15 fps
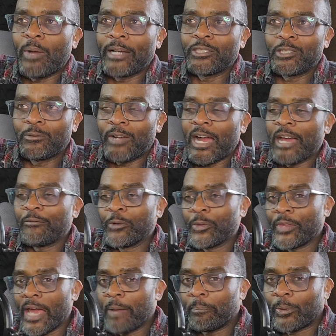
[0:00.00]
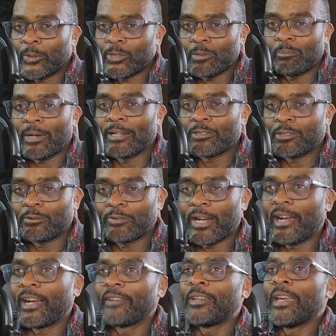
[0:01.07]
might survive or that person might
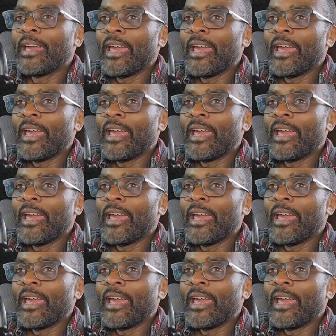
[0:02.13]
survive,